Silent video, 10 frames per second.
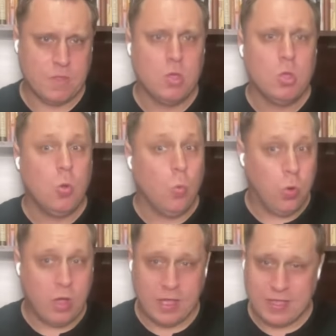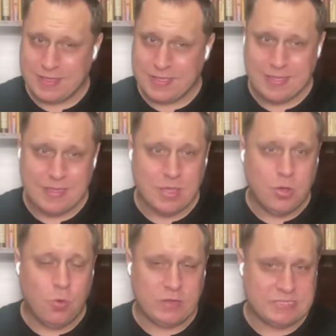
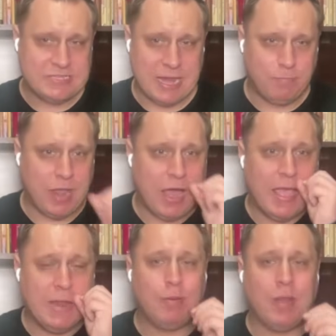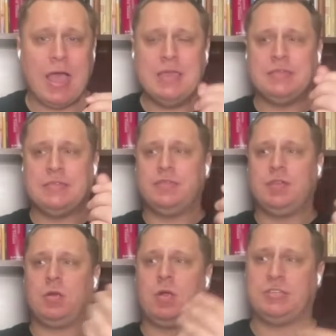What does that imply? It implies that
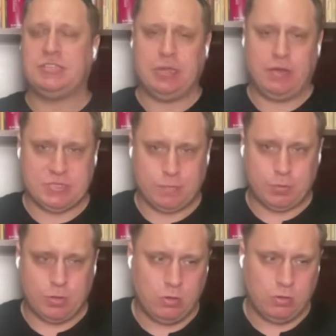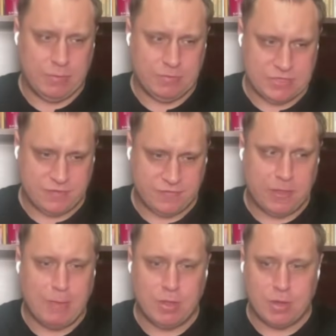there are a series of programs the
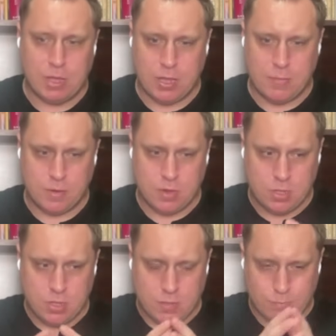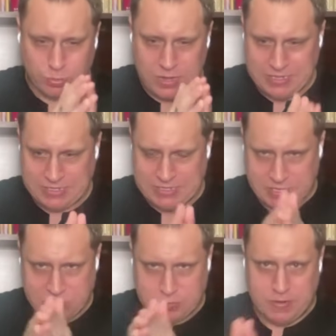phenomenon brings the
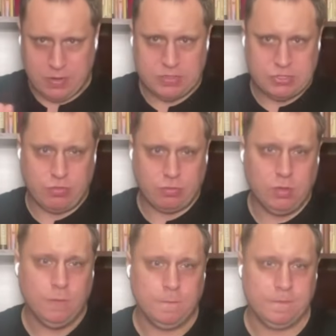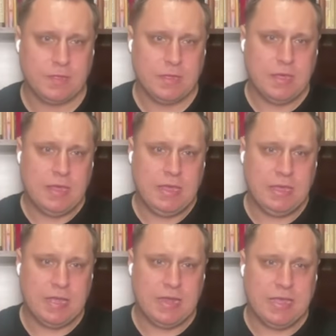experiencer through.
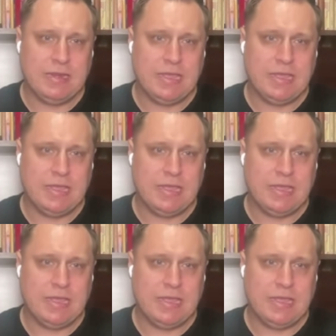And at any